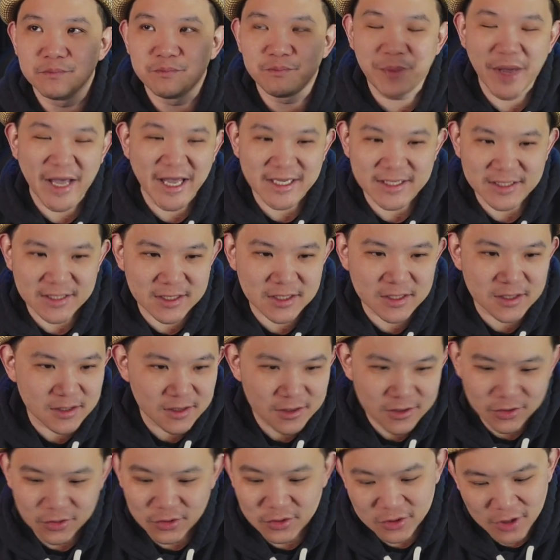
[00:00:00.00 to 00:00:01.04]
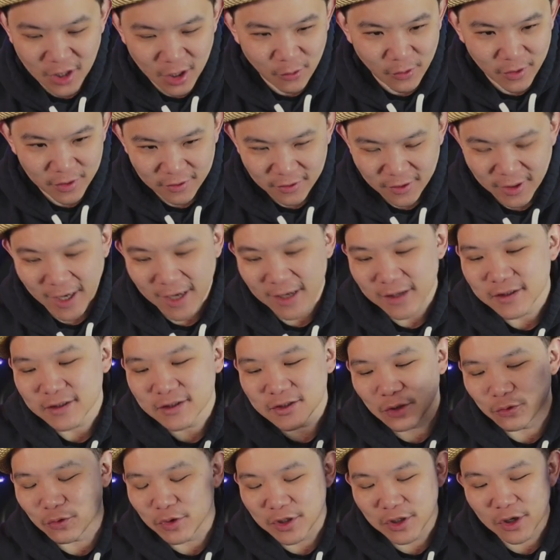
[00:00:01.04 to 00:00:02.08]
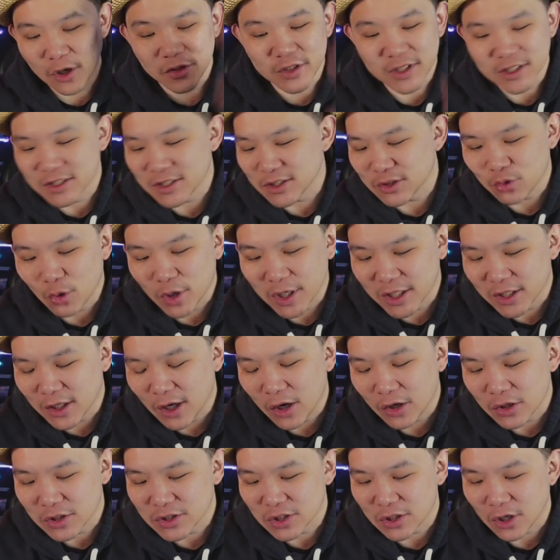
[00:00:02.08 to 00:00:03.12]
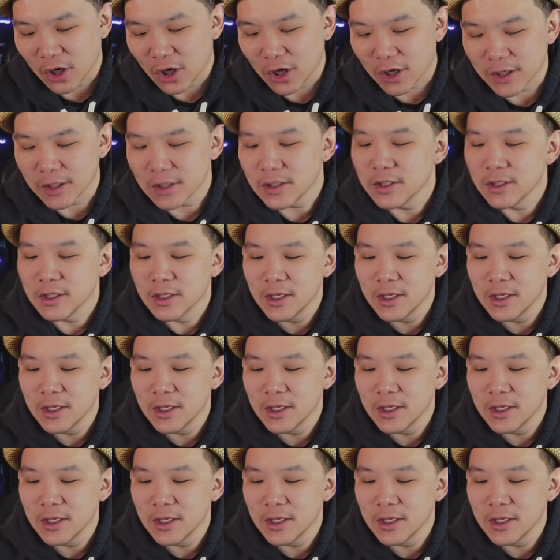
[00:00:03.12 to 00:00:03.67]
base to start with. All right, so we know this is twenty dollar cigar,